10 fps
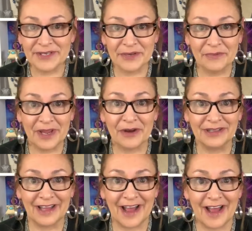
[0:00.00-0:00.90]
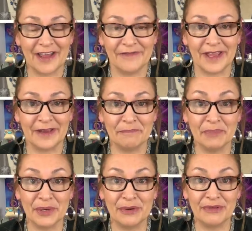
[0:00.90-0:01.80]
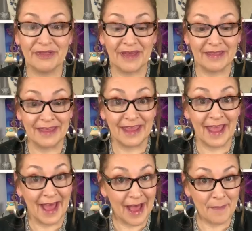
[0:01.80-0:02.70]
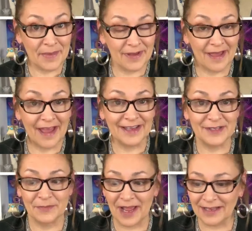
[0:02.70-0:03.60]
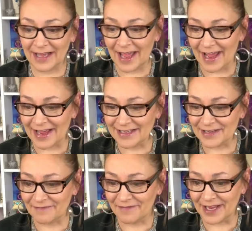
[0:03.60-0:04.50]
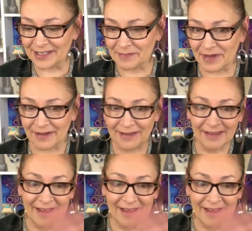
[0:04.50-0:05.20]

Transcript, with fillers: So we are live in both the app as well as Facebook.